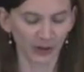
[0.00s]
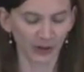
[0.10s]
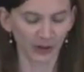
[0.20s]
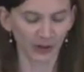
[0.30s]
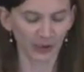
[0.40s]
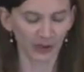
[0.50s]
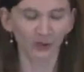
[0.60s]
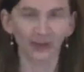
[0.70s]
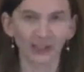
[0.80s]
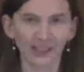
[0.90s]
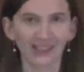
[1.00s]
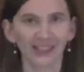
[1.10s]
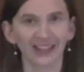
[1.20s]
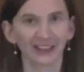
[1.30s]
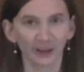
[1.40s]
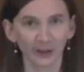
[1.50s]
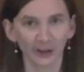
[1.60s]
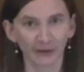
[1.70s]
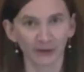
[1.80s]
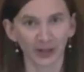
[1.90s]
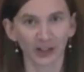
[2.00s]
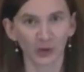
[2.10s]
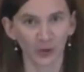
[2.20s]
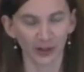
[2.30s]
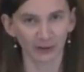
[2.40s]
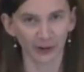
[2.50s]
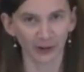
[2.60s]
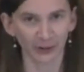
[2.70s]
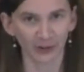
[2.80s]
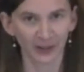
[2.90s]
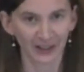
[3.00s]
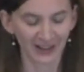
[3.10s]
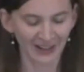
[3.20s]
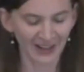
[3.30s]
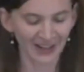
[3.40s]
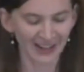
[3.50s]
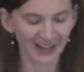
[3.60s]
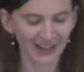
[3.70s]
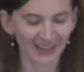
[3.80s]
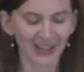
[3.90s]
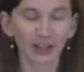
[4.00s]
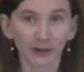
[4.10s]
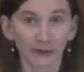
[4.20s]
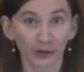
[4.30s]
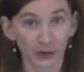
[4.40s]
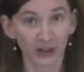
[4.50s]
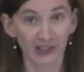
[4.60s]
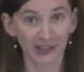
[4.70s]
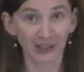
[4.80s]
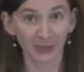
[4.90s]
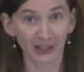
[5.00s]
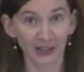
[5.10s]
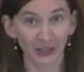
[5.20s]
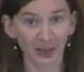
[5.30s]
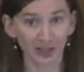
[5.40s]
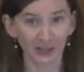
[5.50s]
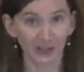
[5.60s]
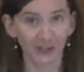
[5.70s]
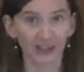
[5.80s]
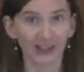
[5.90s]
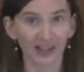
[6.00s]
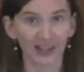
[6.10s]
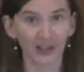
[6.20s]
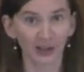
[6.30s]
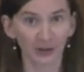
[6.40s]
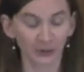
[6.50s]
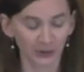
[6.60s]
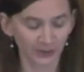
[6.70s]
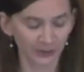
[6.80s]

you, to listen and learn from each one of you. Thank you for trusting me to walk alongside you.